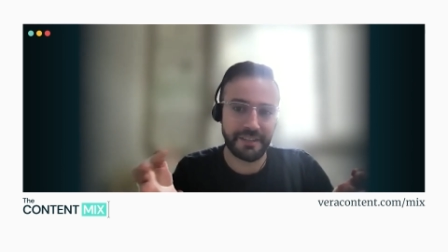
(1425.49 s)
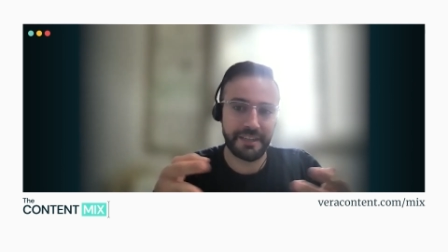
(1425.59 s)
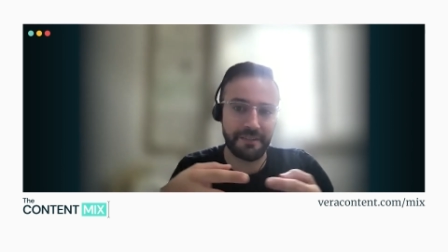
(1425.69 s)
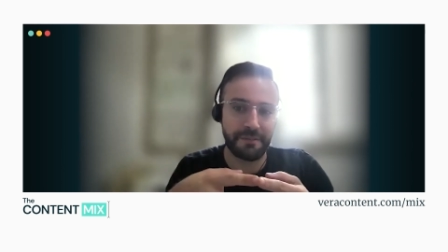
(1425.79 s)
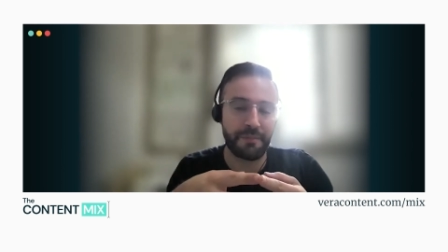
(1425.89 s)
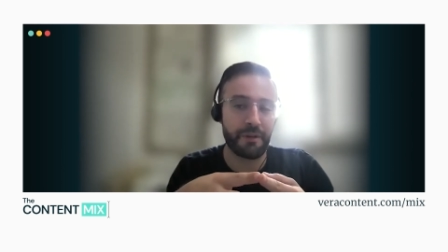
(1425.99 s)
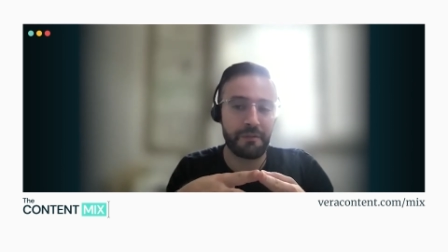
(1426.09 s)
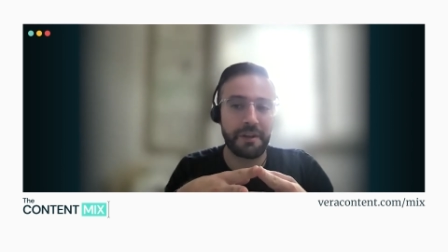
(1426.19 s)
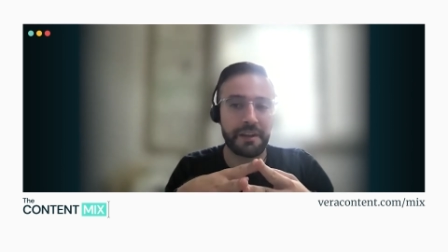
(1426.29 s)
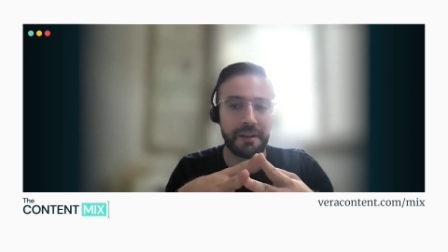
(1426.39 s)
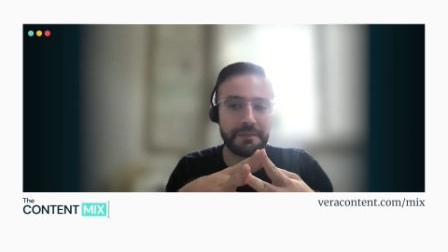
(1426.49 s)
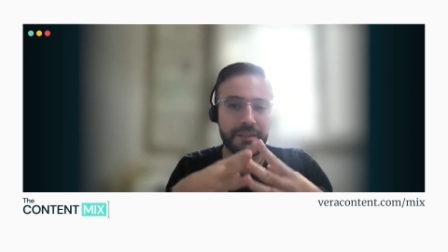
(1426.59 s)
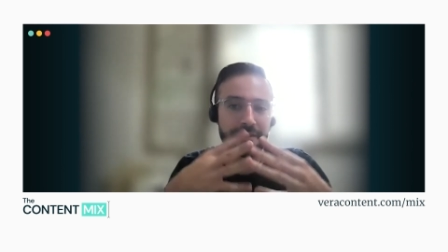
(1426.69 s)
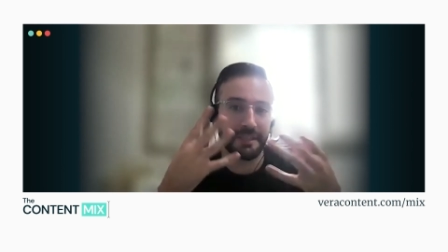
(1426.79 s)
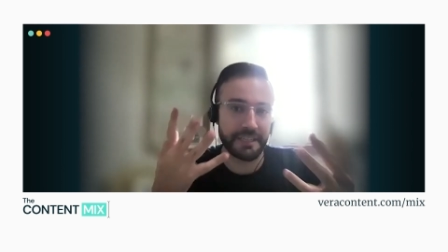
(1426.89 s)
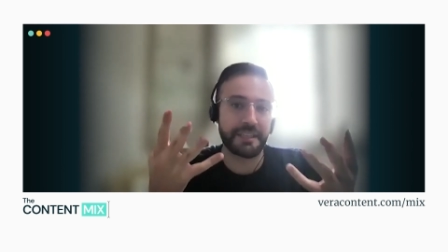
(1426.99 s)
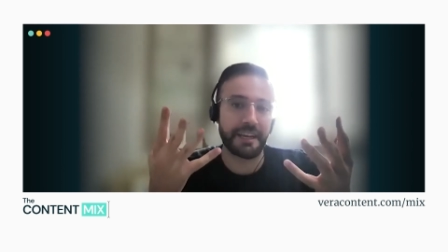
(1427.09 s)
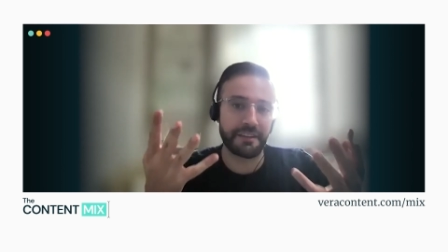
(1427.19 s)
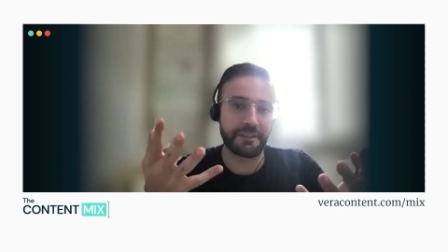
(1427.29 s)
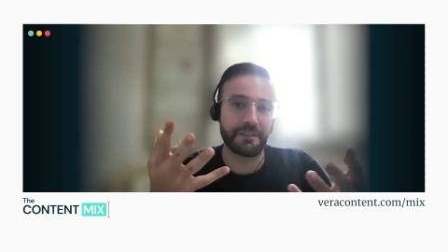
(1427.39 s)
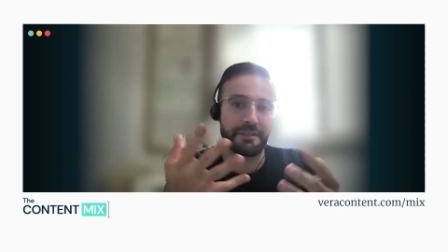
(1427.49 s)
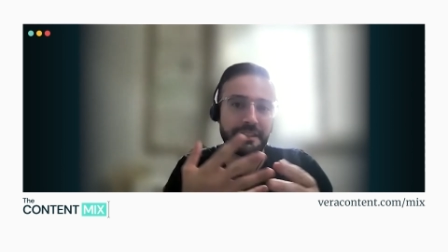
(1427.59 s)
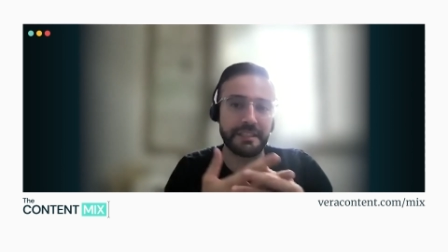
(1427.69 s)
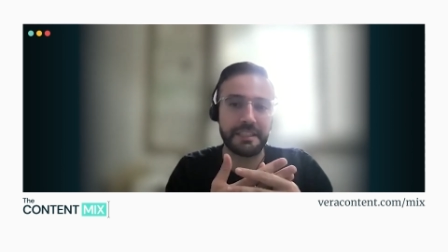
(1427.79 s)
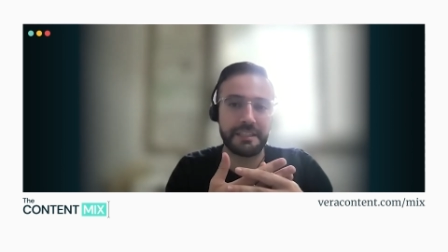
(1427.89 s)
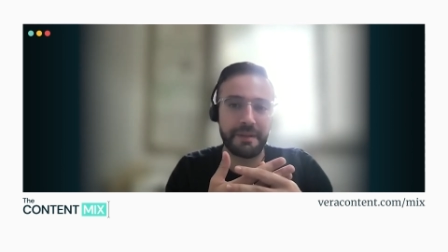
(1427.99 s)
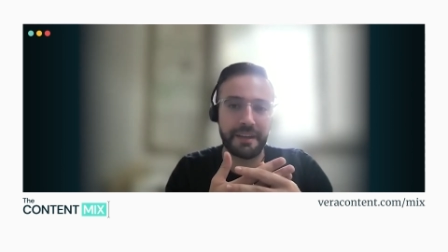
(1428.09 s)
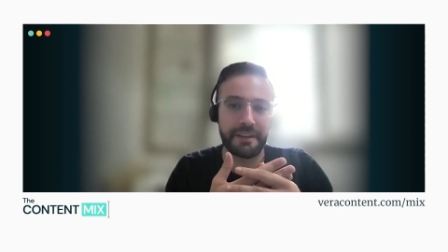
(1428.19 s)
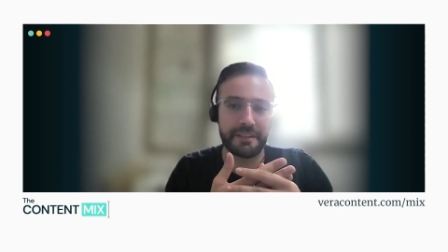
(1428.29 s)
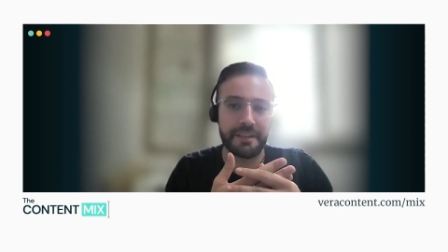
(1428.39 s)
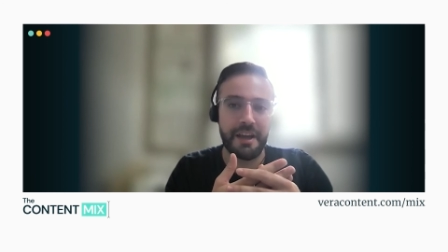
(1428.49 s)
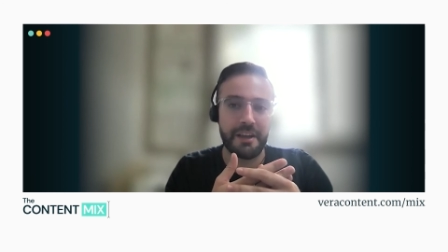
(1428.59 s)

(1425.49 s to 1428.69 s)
and needed support when it comes to reaching technical decision makers.